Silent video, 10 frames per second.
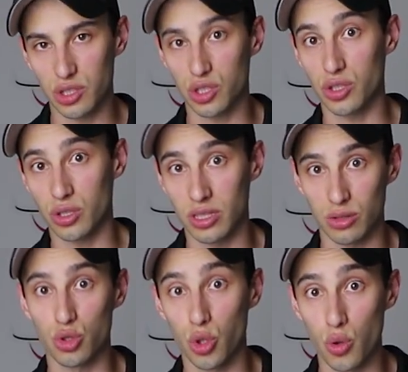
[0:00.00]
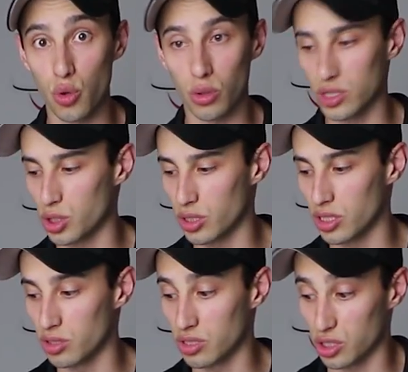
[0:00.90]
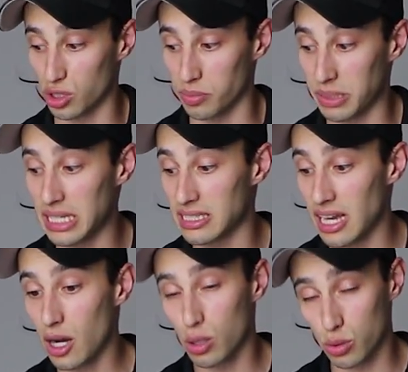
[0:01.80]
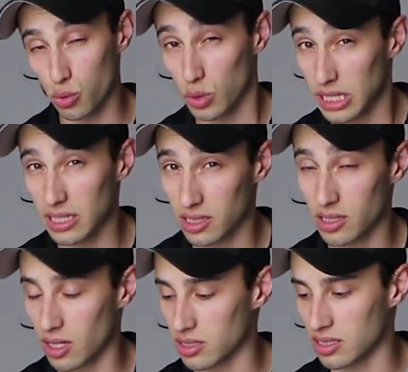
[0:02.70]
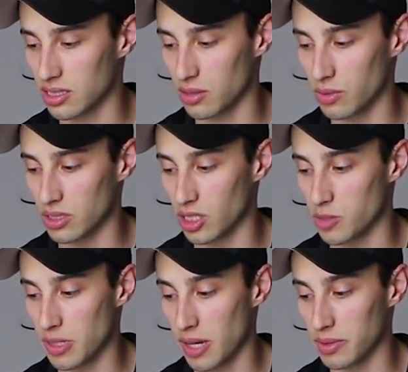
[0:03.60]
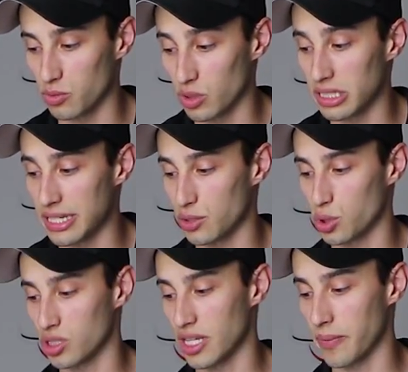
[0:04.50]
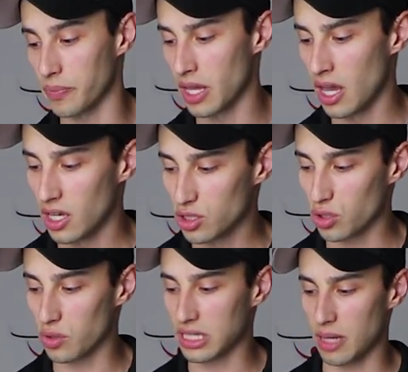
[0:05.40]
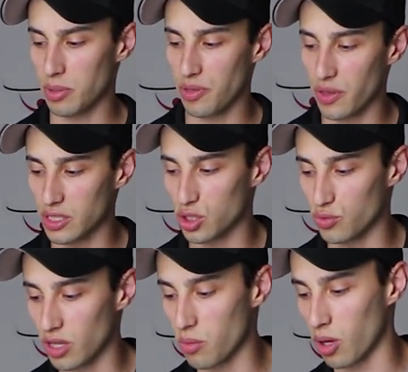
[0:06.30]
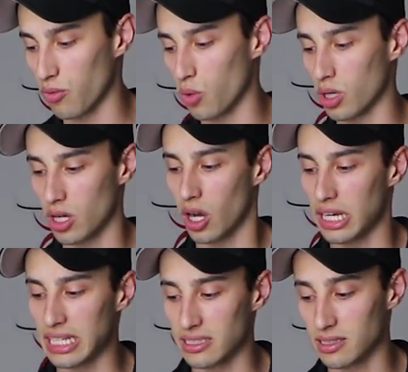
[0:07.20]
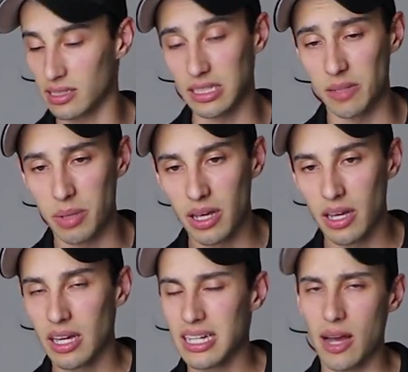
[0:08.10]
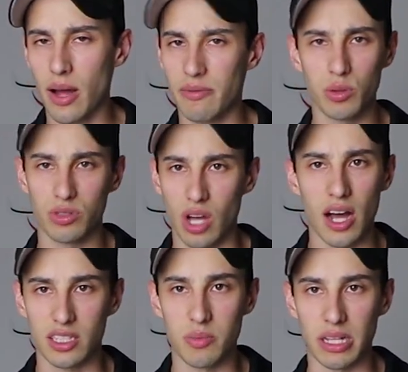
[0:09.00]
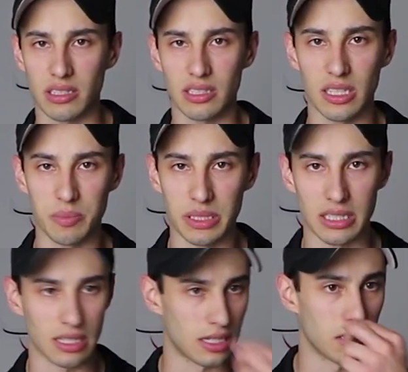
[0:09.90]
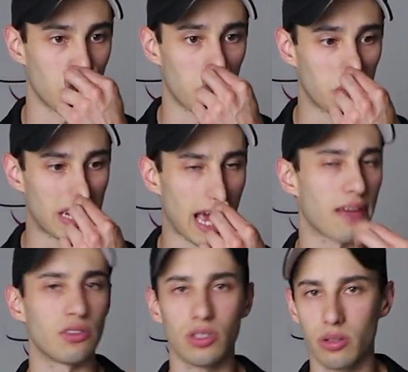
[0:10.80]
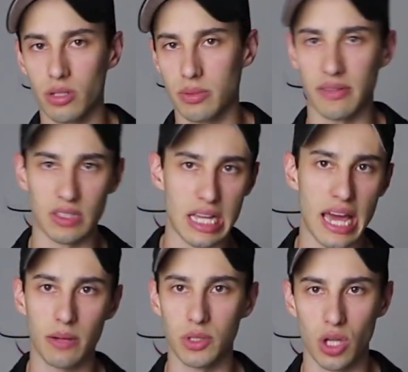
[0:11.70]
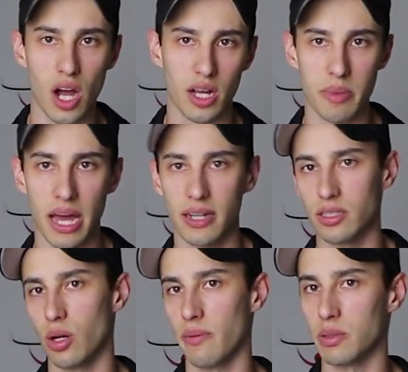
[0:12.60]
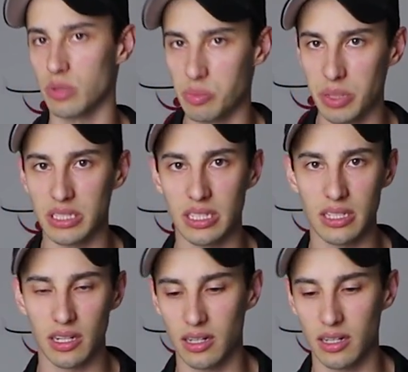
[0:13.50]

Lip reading: this third tool that you can use, this third piece really starts becoming really interesting. So the couple of things you really want to work on is sleep. Now, everyone talks about sleep as in, we have to do it, we have to get it, we talk about it, everyone's busy,